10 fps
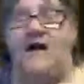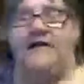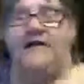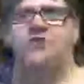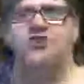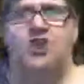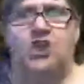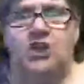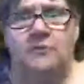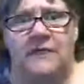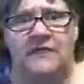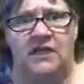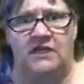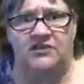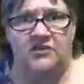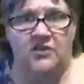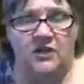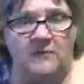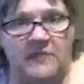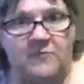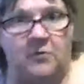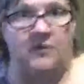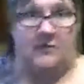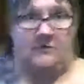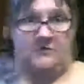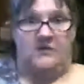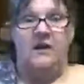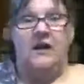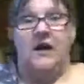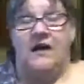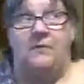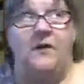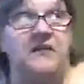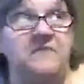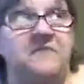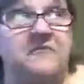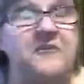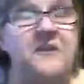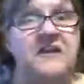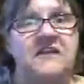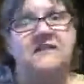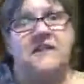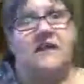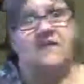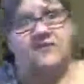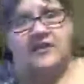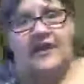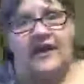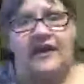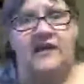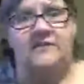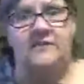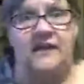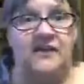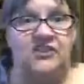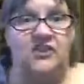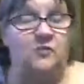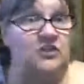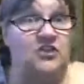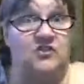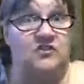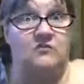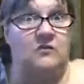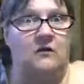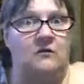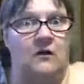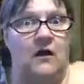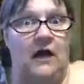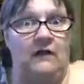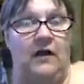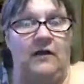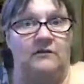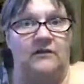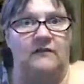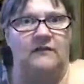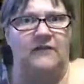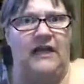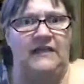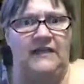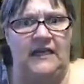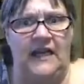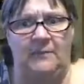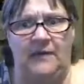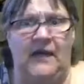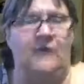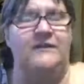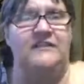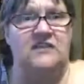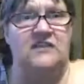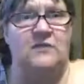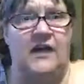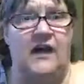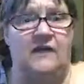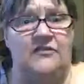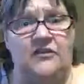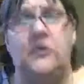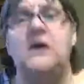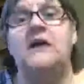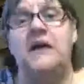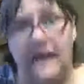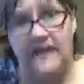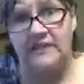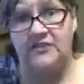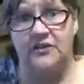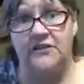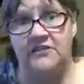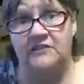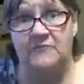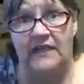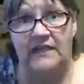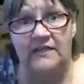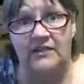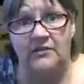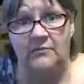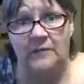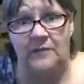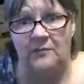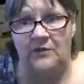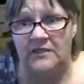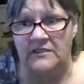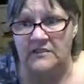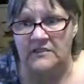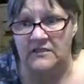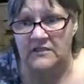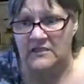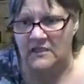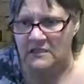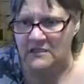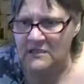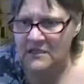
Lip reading: I am determined not to turn on baseboard heaters. I had a pipe freeze yesterday in my kitchen, which is I don't think I've ever had that happen. Howie says we have, so I got to trust him that my memory isn't as good as his.